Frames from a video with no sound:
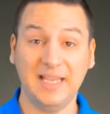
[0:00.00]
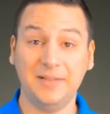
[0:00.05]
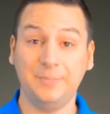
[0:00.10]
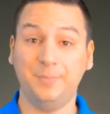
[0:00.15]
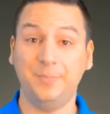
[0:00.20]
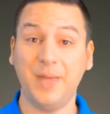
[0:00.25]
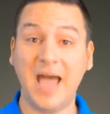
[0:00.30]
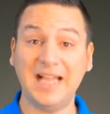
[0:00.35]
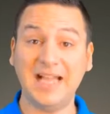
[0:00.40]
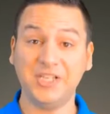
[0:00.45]

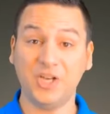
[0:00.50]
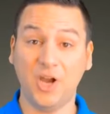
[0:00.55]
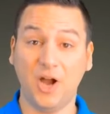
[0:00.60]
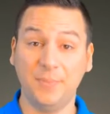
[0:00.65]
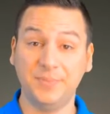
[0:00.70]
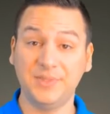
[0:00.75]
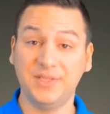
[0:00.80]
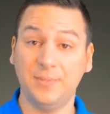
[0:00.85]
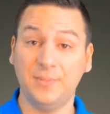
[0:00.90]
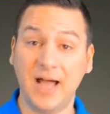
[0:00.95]
It batch
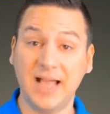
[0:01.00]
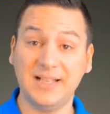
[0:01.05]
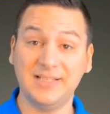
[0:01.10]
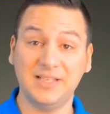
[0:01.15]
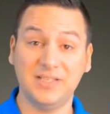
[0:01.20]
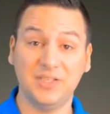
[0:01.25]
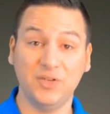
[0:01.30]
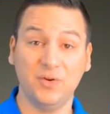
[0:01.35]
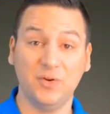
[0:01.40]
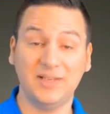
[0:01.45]

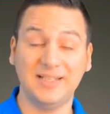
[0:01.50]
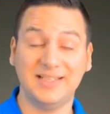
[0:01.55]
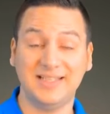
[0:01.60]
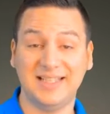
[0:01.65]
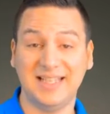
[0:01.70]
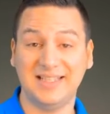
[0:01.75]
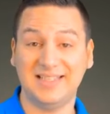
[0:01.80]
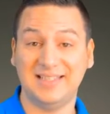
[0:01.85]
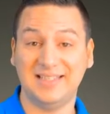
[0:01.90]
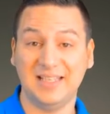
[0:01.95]
optimizes your
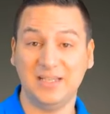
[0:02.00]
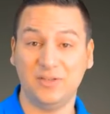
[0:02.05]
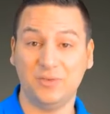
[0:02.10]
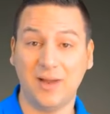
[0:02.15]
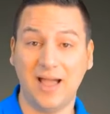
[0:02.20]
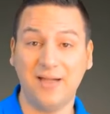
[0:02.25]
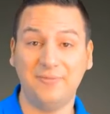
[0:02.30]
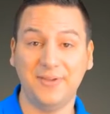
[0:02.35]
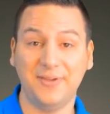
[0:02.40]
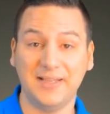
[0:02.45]
existing
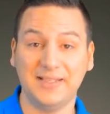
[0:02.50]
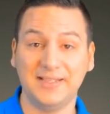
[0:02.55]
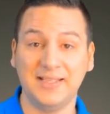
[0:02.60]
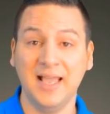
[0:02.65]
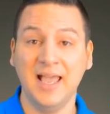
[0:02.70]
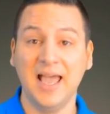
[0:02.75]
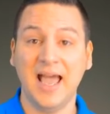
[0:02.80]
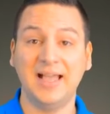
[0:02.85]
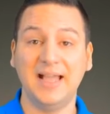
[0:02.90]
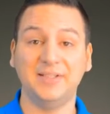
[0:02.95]
graphics
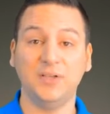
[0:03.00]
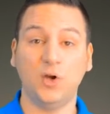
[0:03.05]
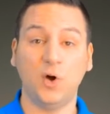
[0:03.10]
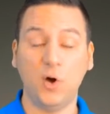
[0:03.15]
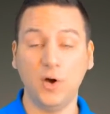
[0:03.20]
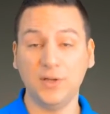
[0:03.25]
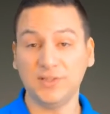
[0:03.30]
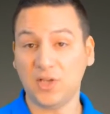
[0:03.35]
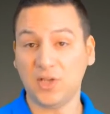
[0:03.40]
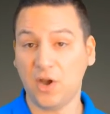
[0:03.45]
and
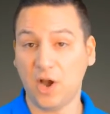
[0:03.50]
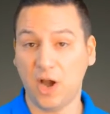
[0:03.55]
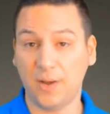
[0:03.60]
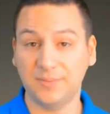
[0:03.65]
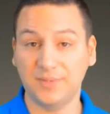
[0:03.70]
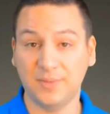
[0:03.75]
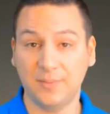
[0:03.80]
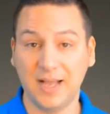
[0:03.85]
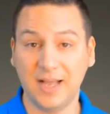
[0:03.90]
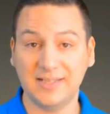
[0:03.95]

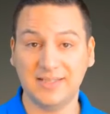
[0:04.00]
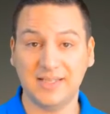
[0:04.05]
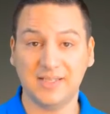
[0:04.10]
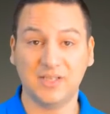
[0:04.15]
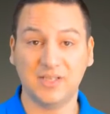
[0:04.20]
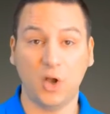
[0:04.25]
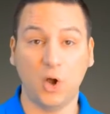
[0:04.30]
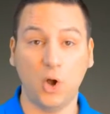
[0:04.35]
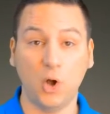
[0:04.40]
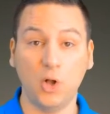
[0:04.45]

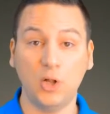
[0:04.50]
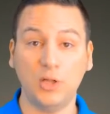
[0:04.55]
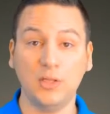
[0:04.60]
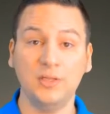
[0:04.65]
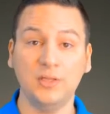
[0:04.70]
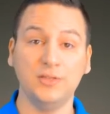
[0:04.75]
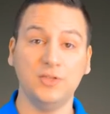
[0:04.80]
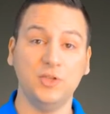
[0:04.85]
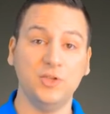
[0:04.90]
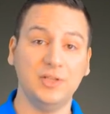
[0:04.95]
auto-optimizes
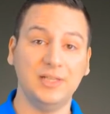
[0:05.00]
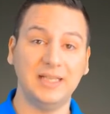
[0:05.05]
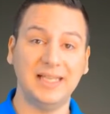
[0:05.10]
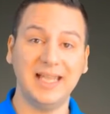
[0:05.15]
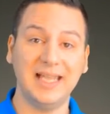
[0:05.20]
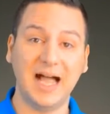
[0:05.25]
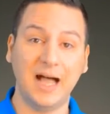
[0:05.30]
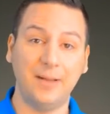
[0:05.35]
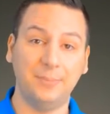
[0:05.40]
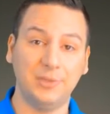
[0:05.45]
all
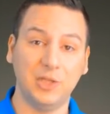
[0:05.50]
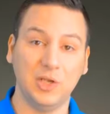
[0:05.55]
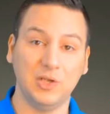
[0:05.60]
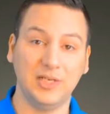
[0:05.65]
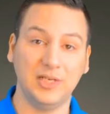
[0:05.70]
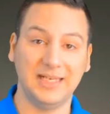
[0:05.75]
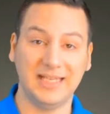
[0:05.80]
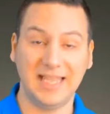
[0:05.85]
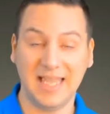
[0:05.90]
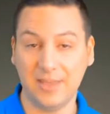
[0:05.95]
newly
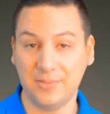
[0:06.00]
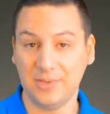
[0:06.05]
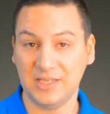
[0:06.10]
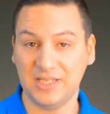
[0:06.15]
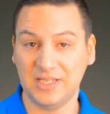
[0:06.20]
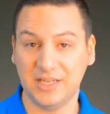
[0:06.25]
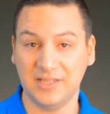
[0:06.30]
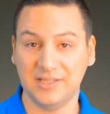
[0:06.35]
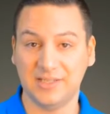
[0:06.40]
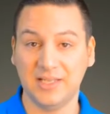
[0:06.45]
uploaded
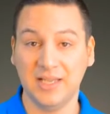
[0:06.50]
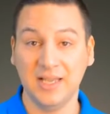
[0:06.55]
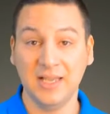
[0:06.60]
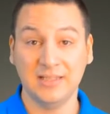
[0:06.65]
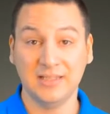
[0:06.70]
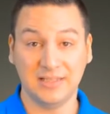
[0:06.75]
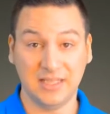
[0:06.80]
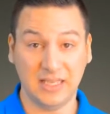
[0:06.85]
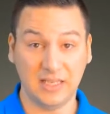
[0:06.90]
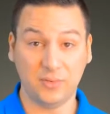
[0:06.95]
images,
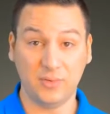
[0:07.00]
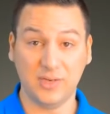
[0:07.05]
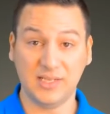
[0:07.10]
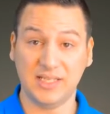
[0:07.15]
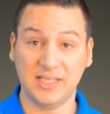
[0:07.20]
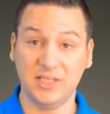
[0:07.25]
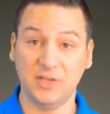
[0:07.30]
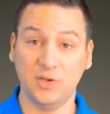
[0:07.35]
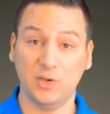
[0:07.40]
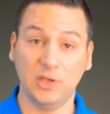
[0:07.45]

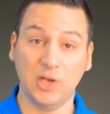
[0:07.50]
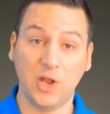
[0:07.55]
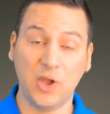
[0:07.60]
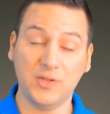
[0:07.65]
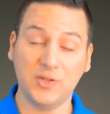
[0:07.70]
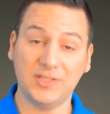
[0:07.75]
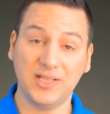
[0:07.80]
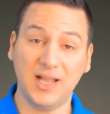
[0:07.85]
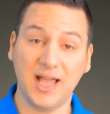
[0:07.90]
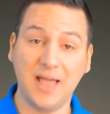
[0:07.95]
decreasing your
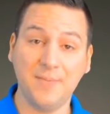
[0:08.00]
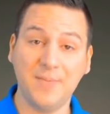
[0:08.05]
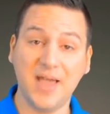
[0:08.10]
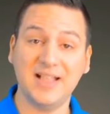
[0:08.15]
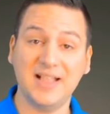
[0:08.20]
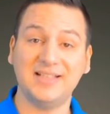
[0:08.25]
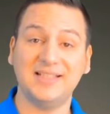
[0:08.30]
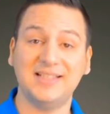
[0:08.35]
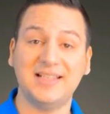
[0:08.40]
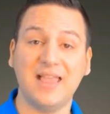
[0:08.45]
load time
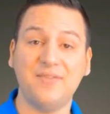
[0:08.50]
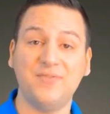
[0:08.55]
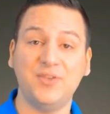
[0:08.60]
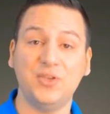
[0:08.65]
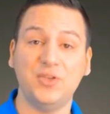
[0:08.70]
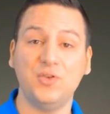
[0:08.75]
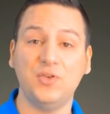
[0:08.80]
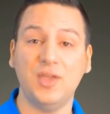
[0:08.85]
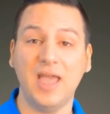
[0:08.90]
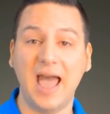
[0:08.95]
and
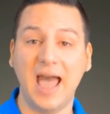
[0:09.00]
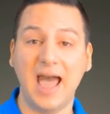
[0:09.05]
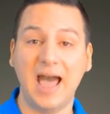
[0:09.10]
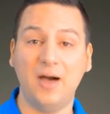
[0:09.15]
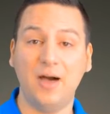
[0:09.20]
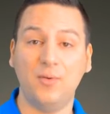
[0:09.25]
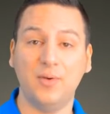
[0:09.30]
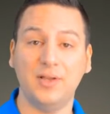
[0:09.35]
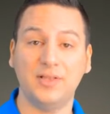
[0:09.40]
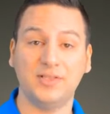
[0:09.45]
saving you
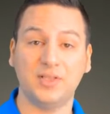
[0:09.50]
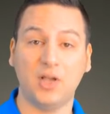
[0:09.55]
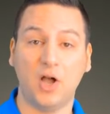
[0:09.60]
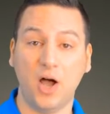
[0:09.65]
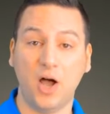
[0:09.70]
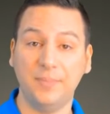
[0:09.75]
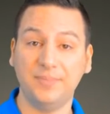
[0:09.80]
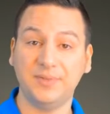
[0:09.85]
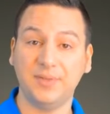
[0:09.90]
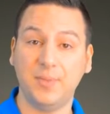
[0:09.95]
hours
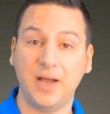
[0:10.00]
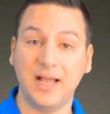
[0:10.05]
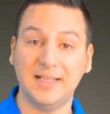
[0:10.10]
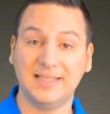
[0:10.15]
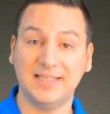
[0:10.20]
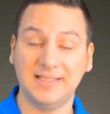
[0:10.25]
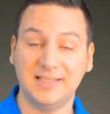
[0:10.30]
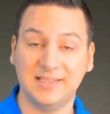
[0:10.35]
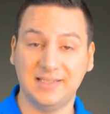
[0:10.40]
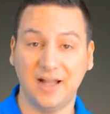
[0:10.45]

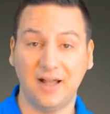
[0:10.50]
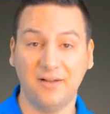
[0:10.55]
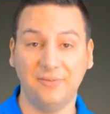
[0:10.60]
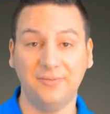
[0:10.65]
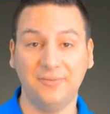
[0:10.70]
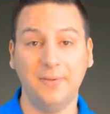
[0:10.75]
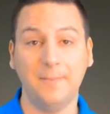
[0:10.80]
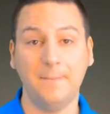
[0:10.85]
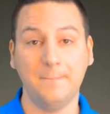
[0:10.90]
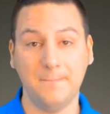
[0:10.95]
optimizing
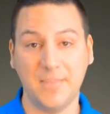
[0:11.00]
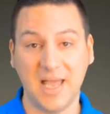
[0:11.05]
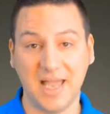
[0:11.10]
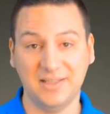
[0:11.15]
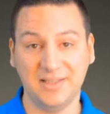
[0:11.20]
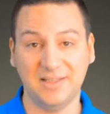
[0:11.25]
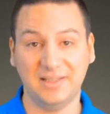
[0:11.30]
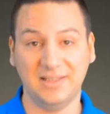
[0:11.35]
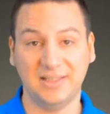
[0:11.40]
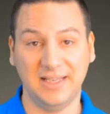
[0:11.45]
stuff
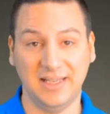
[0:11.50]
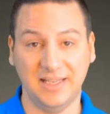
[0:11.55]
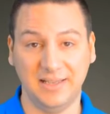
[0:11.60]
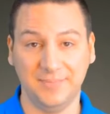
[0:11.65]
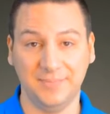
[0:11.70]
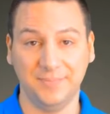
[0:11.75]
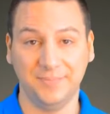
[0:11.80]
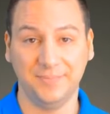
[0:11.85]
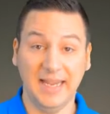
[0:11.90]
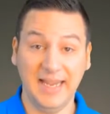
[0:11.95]

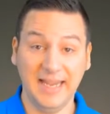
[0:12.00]
manually.